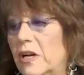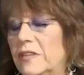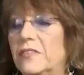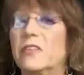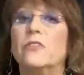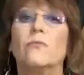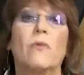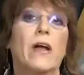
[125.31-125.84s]
I
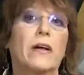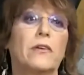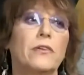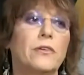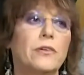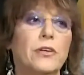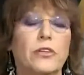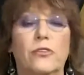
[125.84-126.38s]
did the
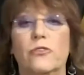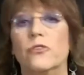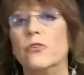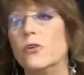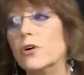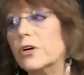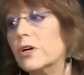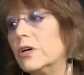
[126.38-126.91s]
record in New
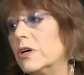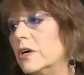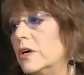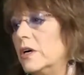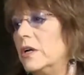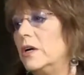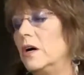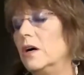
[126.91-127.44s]
York.
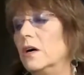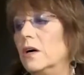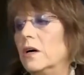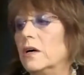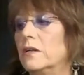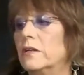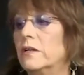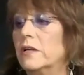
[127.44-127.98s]

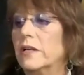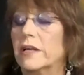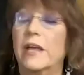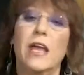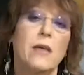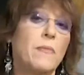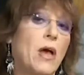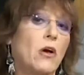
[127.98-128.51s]
It
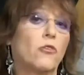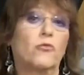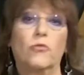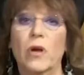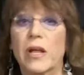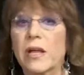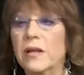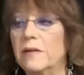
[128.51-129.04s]
came out
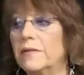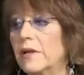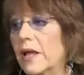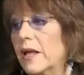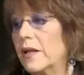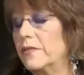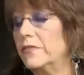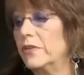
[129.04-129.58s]
great,
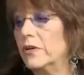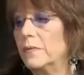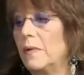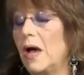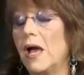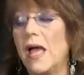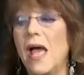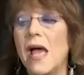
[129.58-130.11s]
and
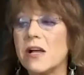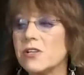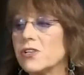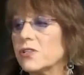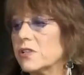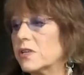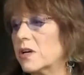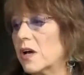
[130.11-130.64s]
I
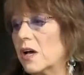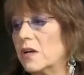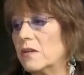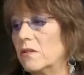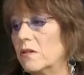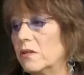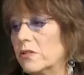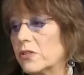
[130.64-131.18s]
actually
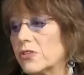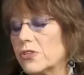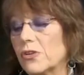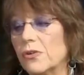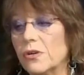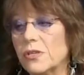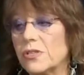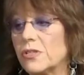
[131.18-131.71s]
got on the
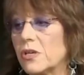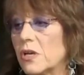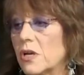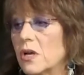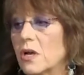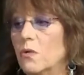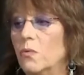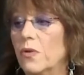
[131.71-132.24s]
charts
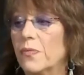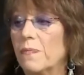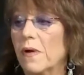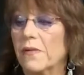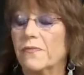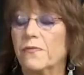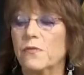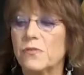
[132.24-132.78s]
with
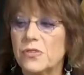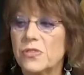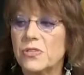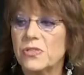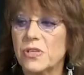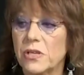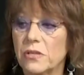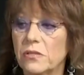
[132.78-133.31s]
my
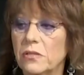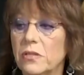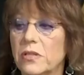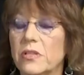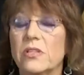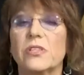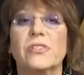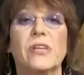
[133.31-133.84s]
first single,
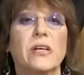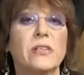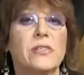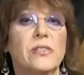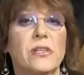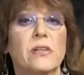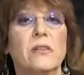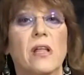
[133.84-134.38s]
and then the second
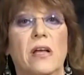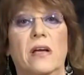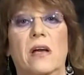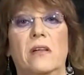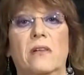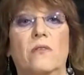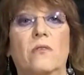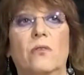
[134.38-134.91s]
single I
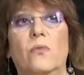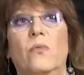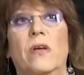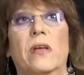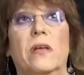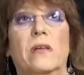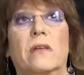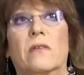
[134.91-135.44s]
got all the
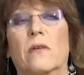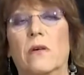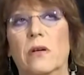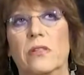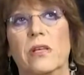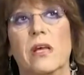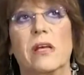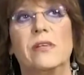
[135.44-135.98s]
way
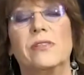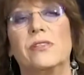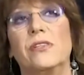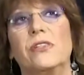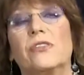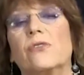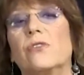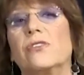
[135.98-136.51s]
on the
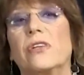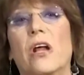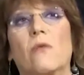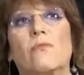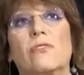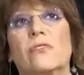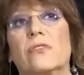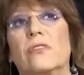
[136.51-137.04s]
AC charts, and I
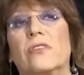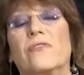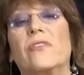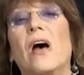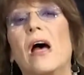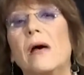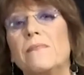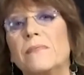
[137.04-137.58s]
was in the
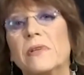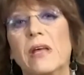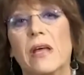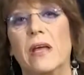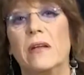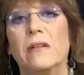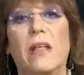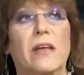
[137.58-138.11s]
top
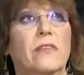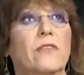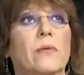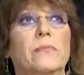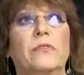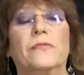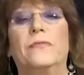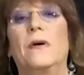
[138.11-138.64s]
10, like
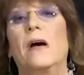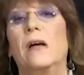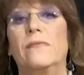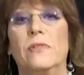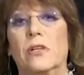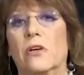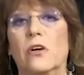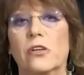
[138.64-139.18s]
number
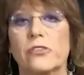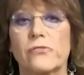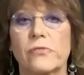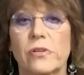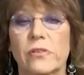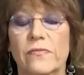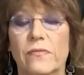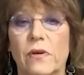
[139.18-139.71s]
5 in the
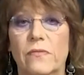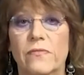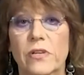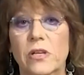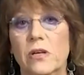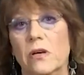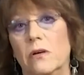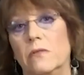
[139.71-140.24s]
country of
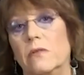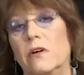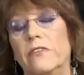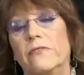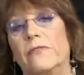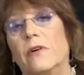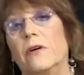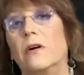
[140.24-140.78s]
video
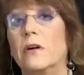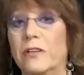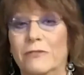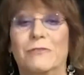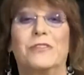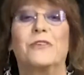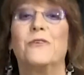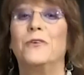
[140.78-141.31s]
of,
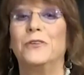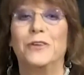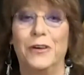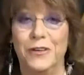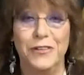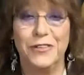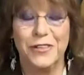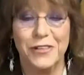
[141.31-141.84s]
it was called
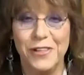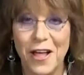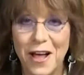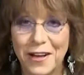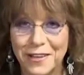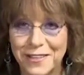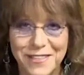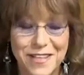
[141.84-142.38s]
Under the
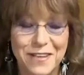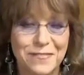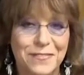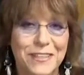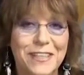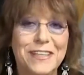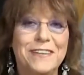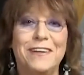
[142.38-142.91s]
Clock. Isn't that
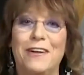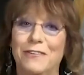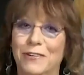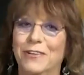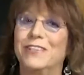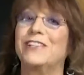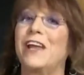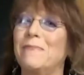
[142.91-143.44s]
funny? I
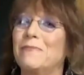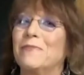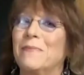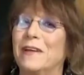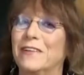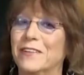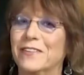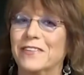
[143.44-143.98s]
wrote a chapter
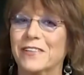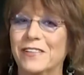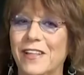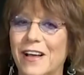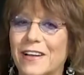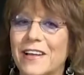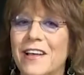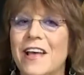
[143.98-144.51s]
about Under the
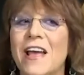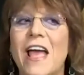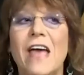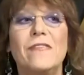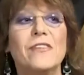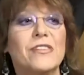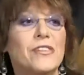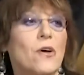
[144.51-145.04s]
Clock,
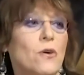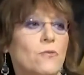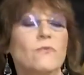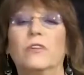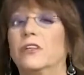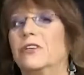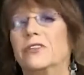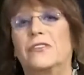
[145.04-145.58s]
and the song
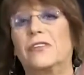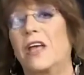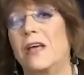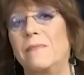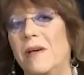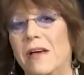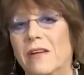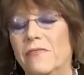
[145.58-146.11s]
really just
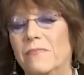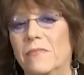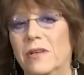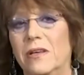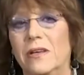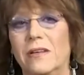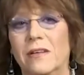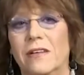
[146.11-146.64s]
came out of
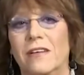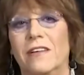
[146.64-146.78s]
me.